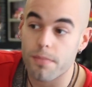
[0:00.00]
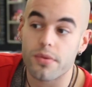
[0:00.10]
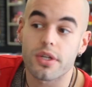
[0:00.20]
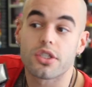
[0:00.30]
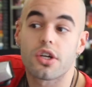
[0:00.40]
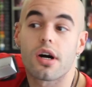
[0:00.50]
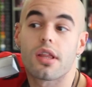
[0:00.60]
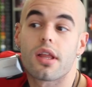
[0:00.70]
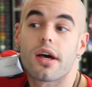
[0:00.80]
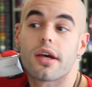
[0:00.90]
the
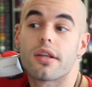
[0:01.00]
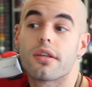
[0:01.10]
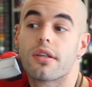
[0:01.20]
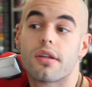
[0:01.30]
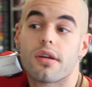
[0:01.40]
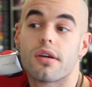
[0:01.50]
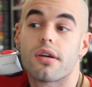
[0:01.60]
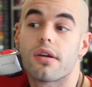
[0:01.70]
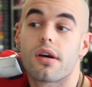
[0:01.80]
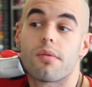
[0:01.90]
jawline
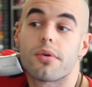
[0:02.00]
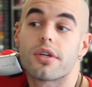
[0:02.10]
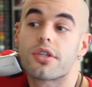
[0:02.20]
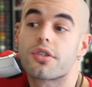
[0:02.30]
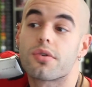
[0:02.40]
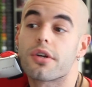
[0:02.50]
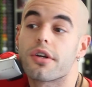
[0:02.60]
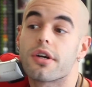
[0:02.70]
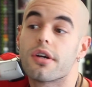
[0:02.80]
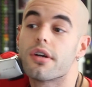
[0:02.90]
a bit
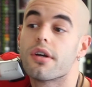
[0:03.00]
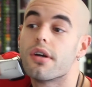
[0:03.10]
shorter.